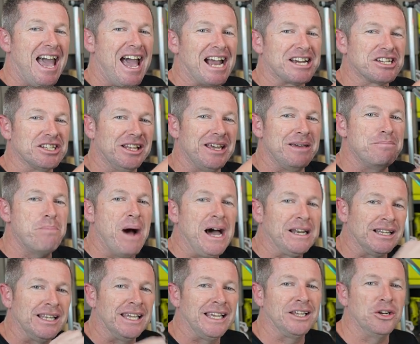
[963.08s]
actually
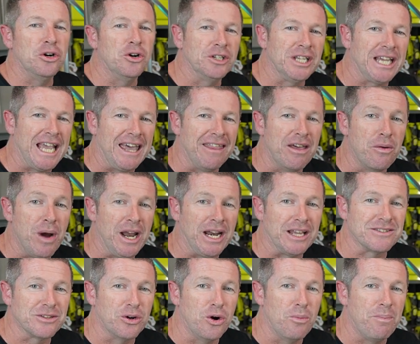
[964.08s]
bundling it all together when
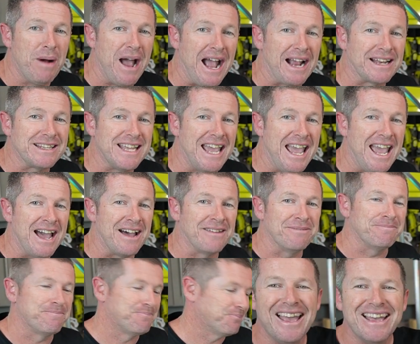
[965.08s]
it's all packed
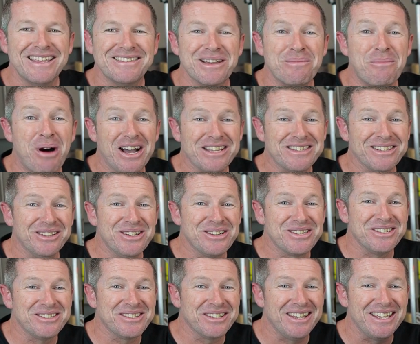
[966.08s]
down. So my
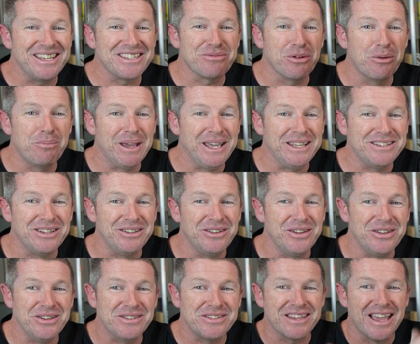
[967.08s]
solution to this will be to
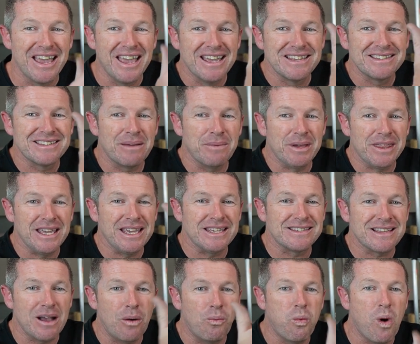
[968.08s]
use some of
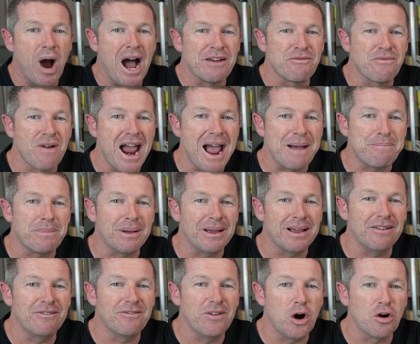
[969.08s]
this one wrap
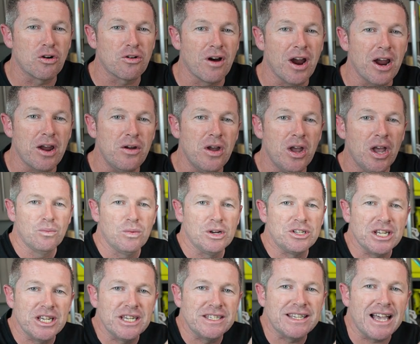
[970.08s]
Velcro,
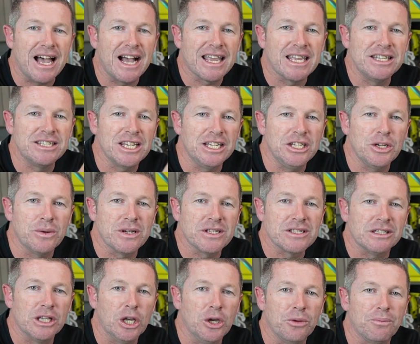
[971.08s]
which is a
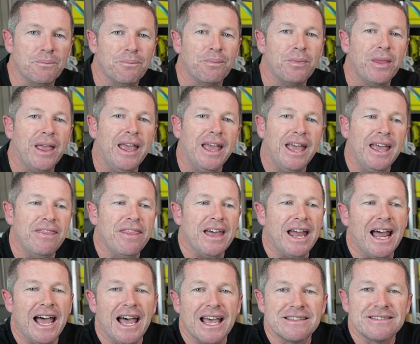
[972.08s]
continuous loop
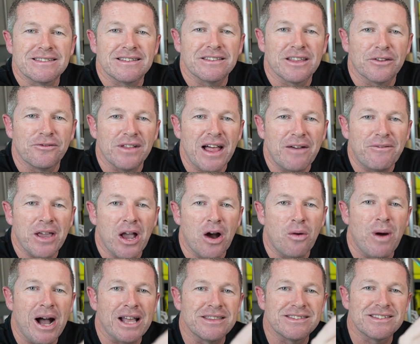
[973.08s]
that has the fluffy
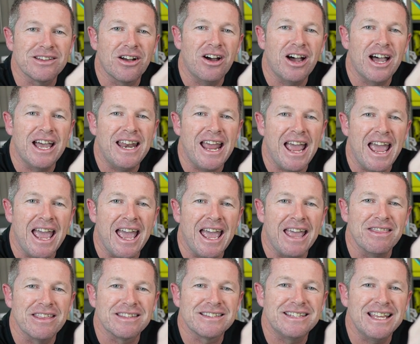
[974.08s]
on one side
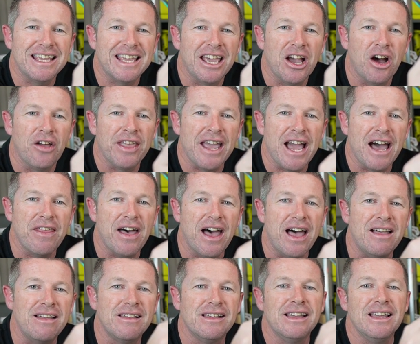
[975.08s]
and the sticky on the
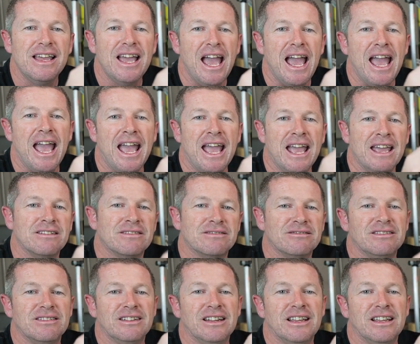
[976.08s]
other. And